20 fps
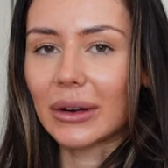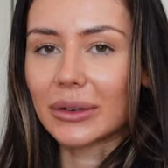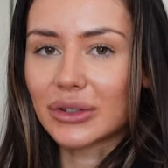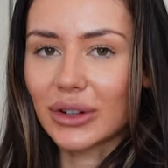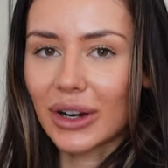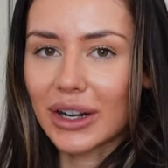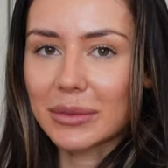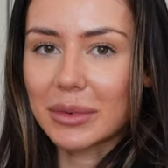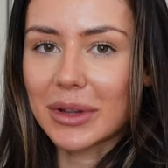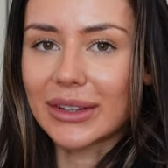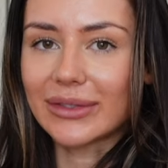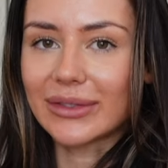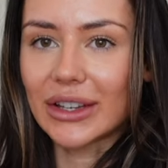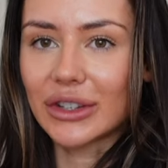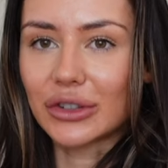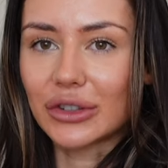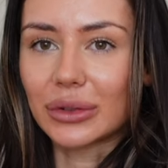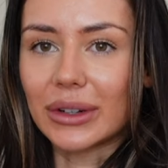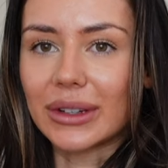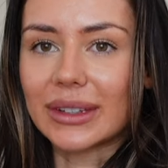was trying to be
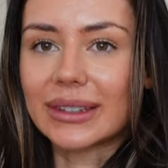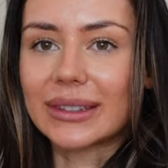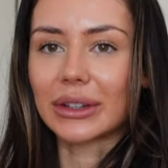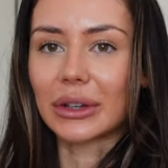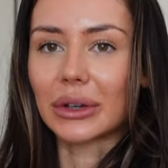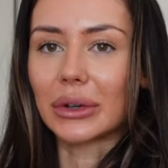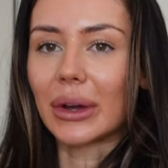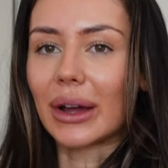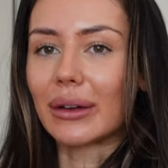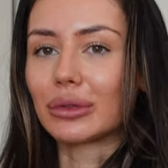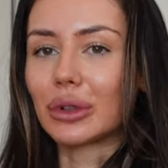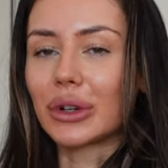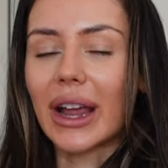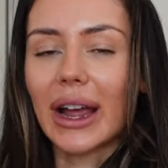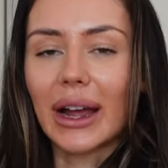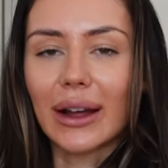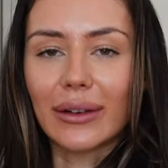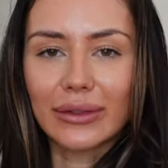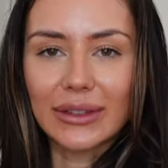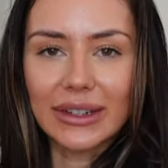adventurous, so I've run
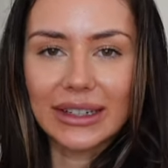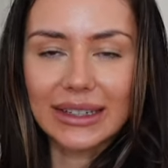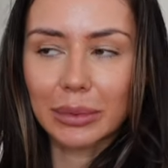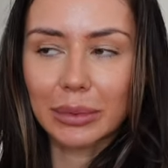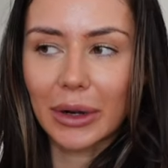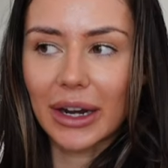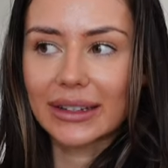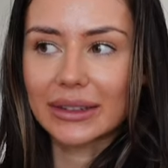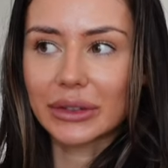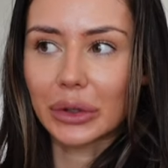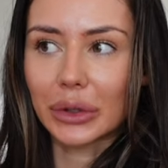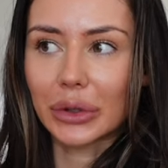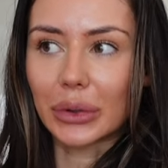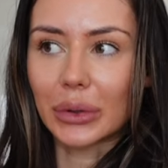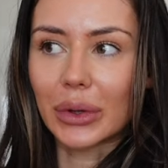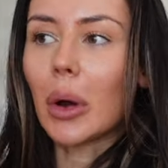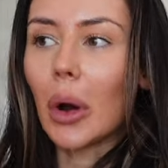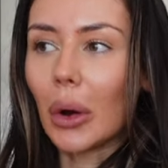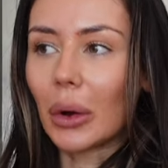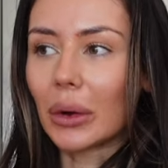out of
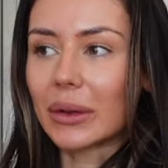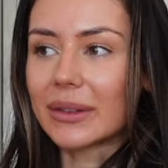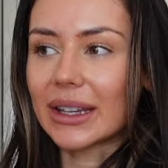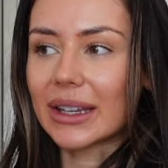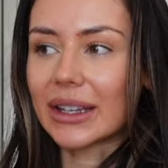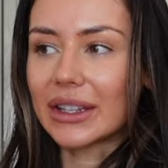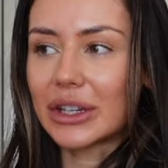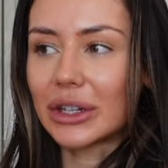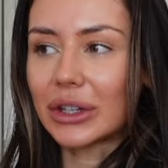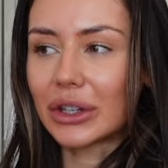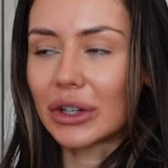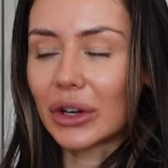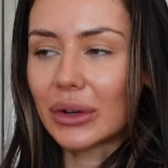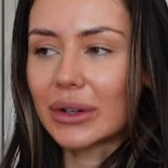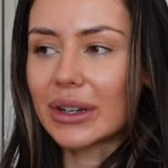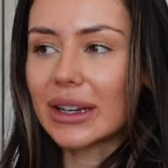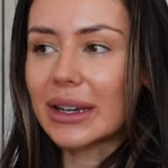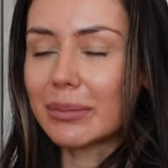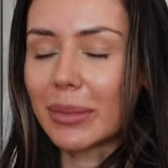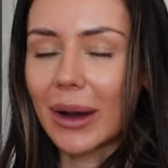Nespresso pods, and you can
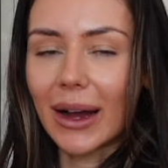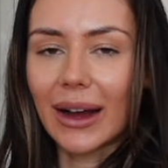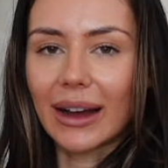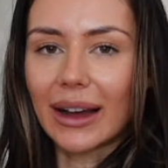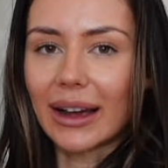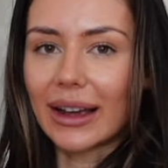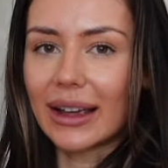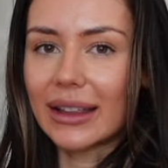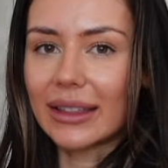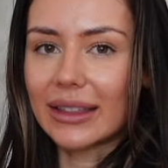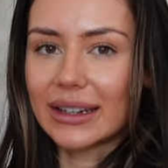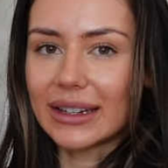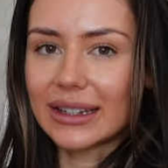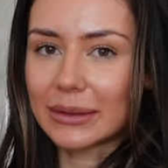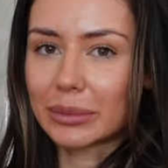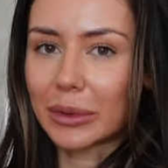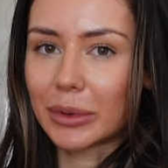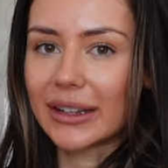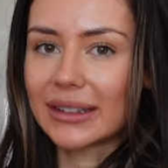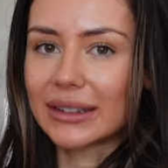only buy the
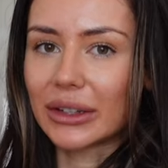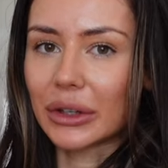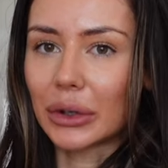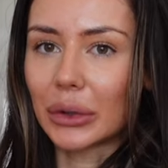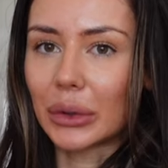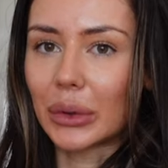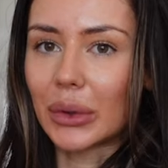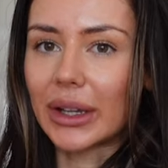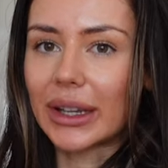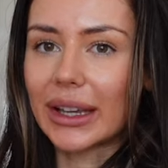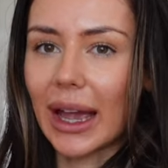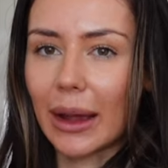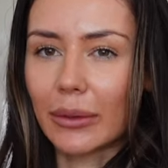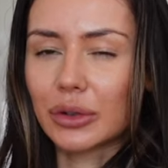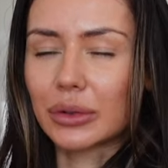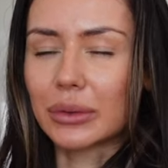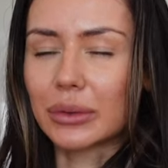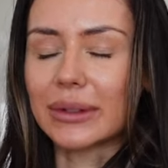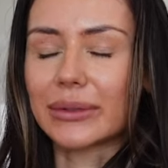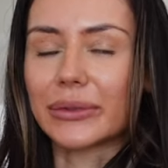Nespresso
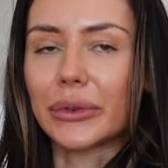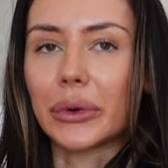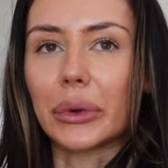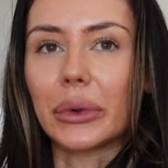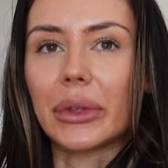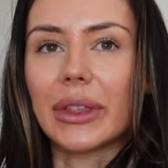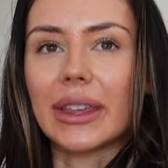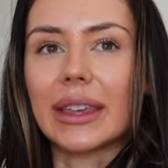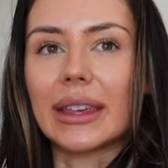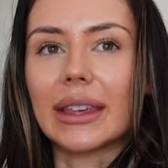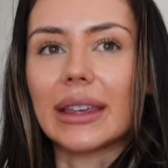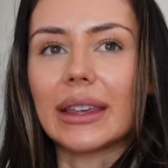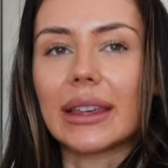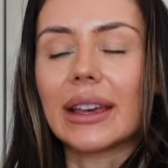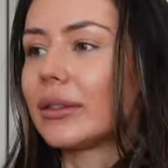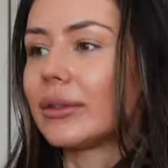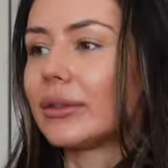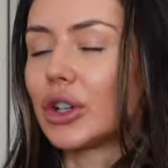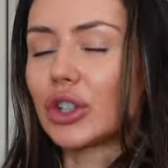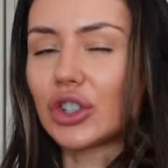capsules for the
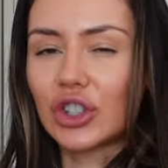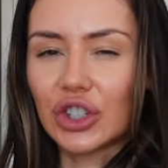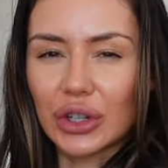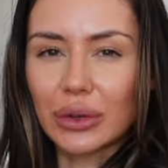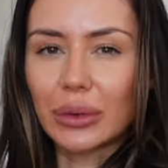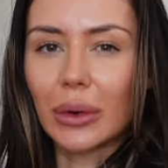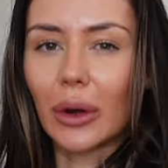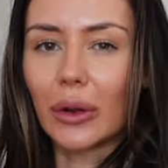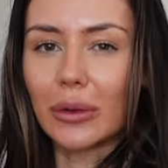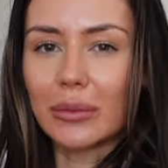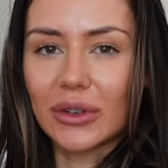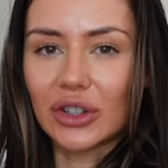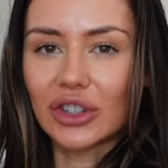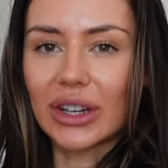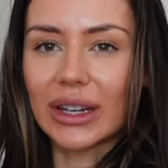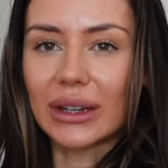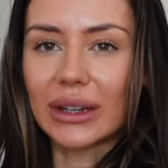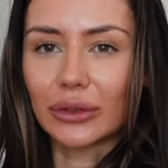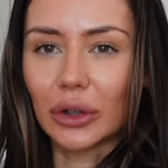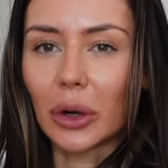Vertuo
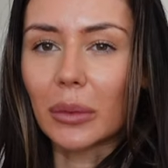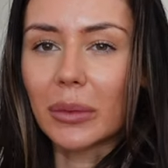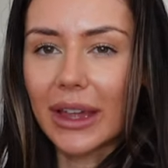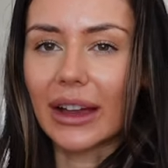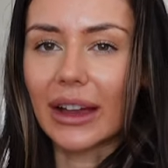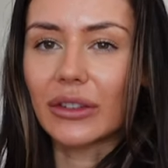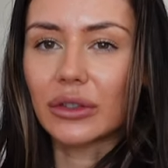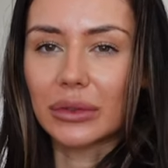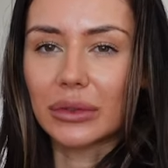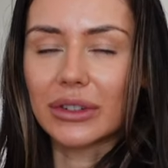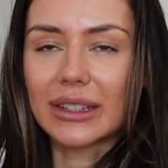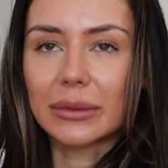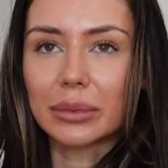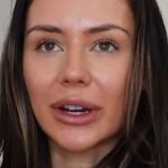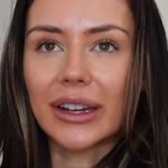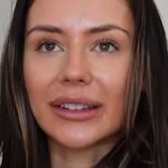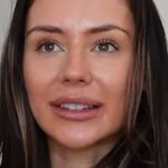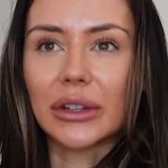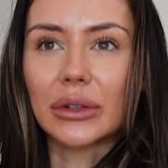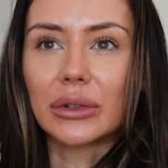machine from the actual
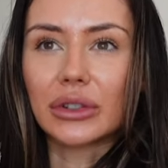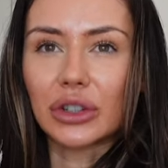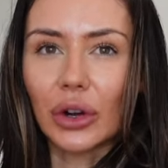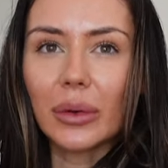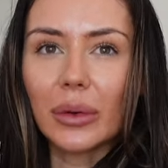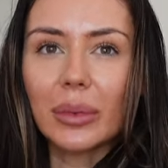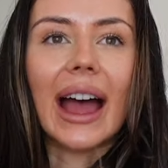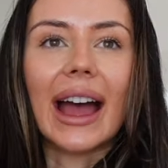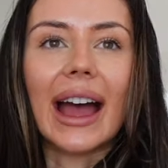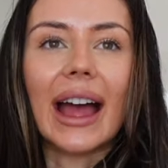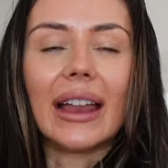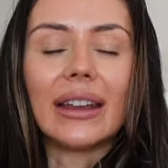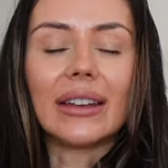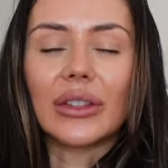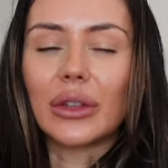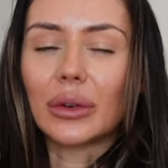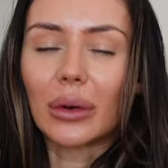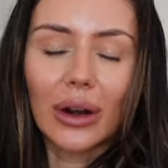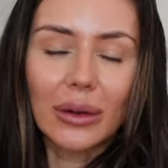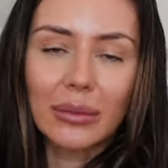Nespresso shop, and
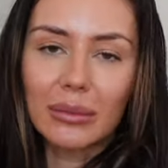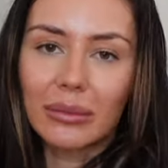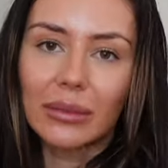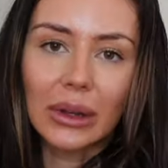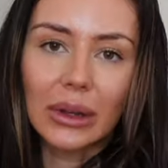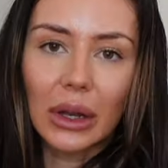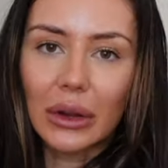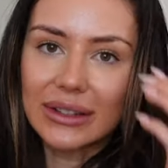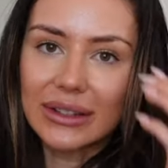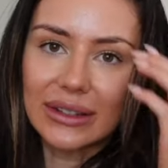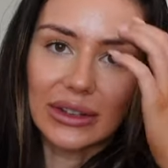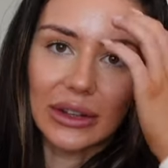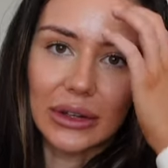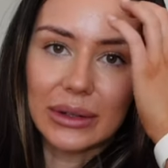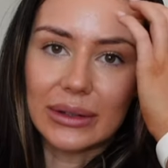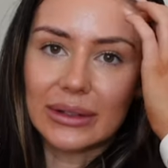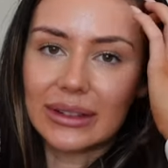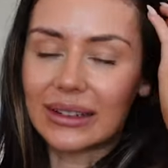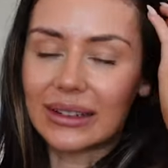there aren't loads of those